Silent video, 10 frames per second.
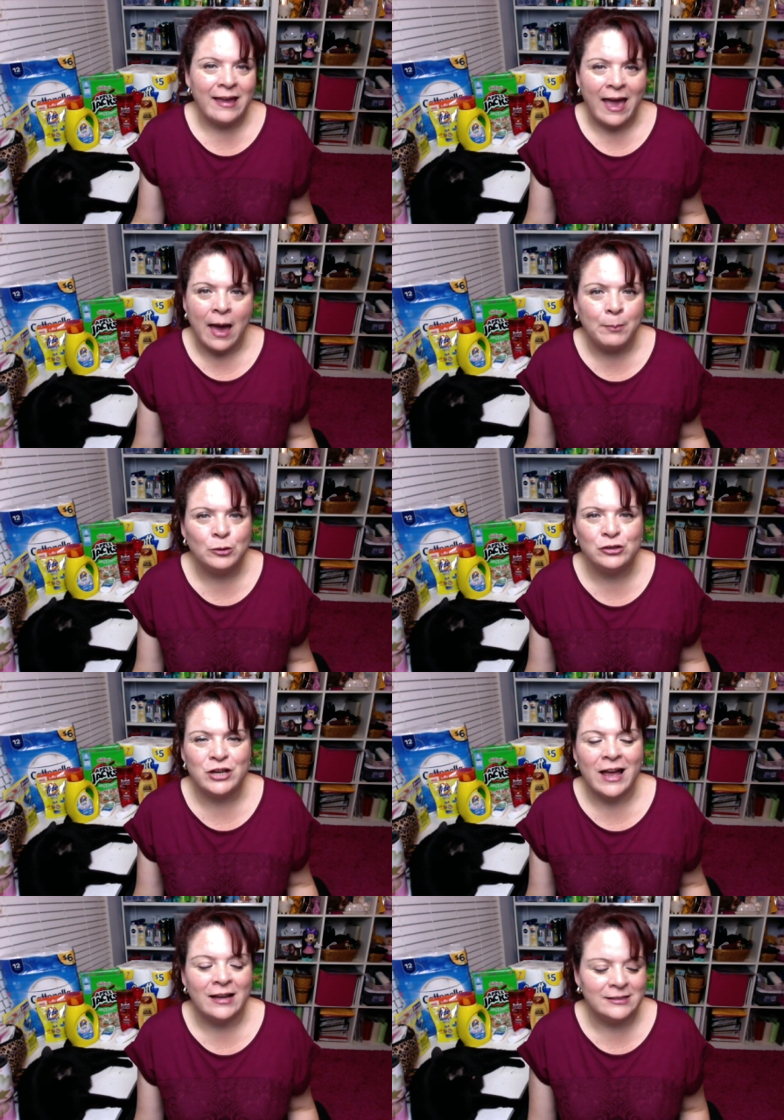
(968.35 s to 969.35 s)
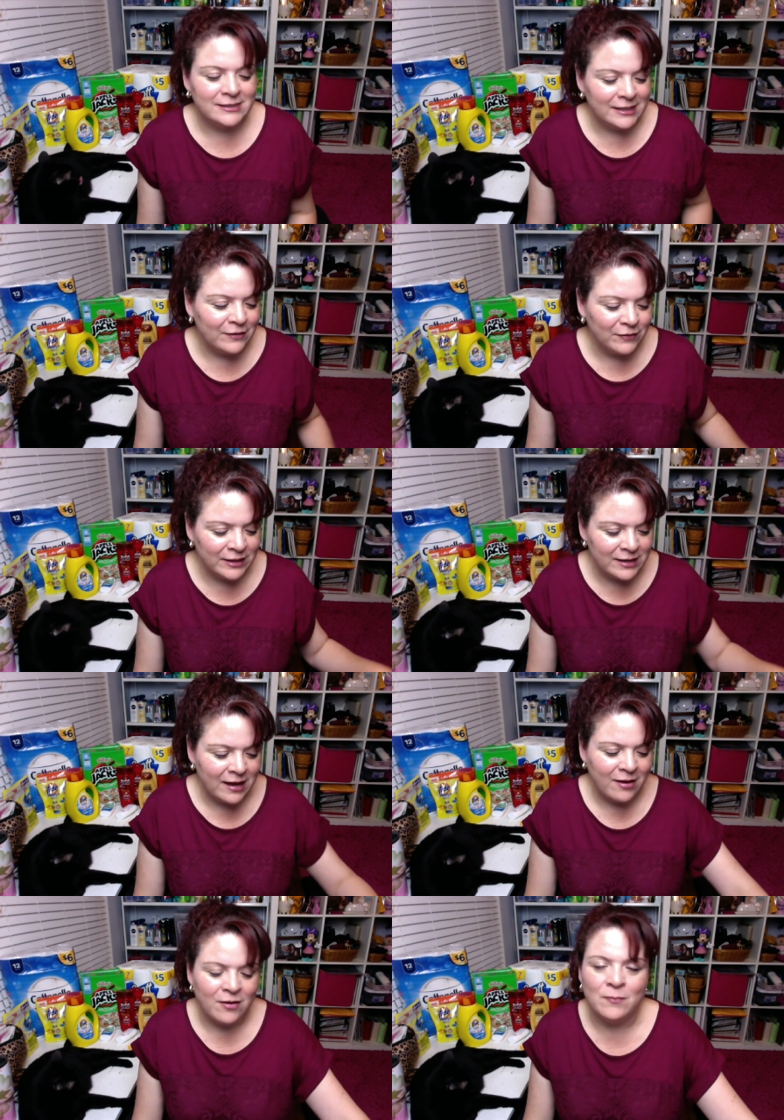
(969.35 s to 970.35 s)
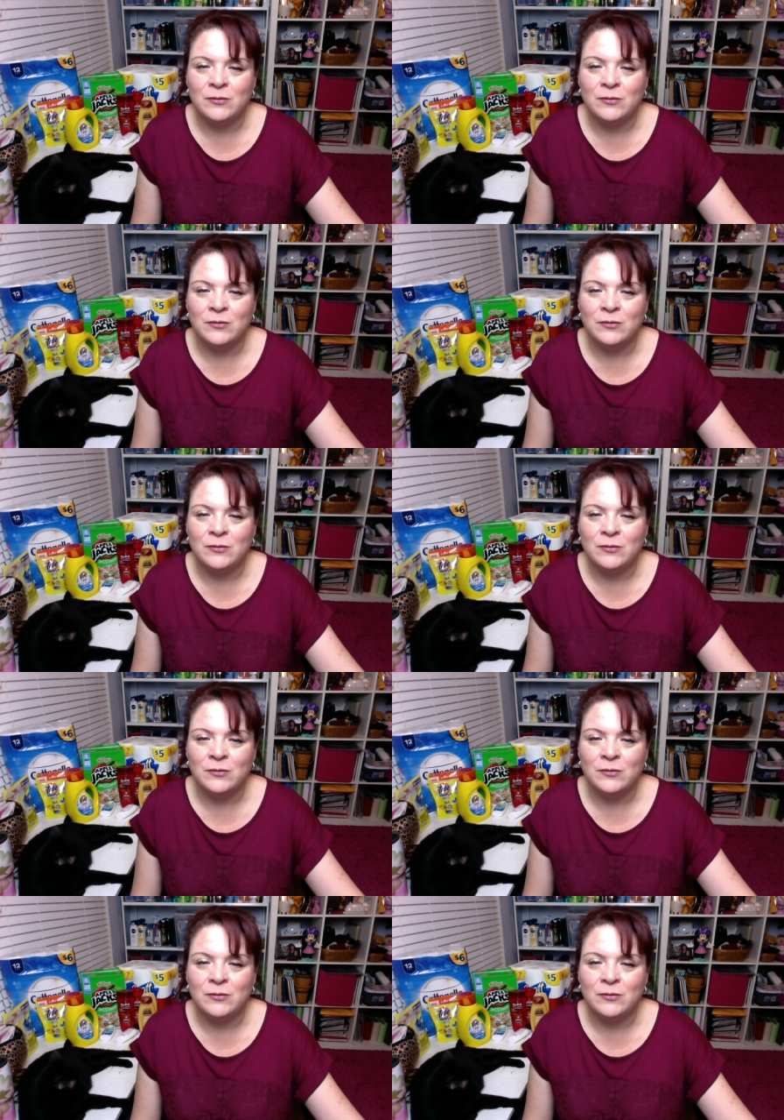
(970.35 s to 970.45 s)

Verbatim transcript: Applejacks, even, um,